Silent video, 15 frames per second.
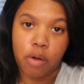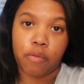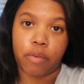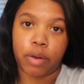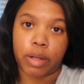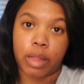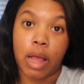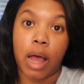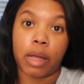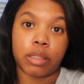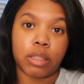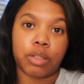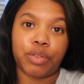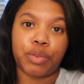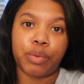for
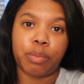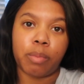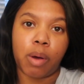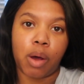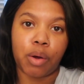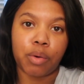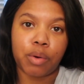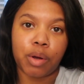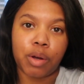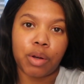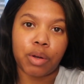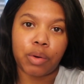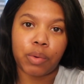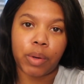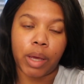class
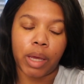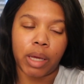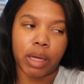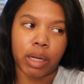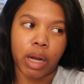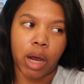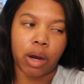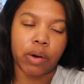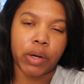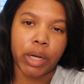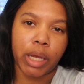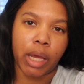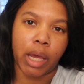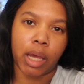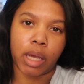tomorrow, and I
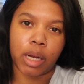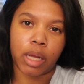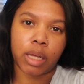already ate.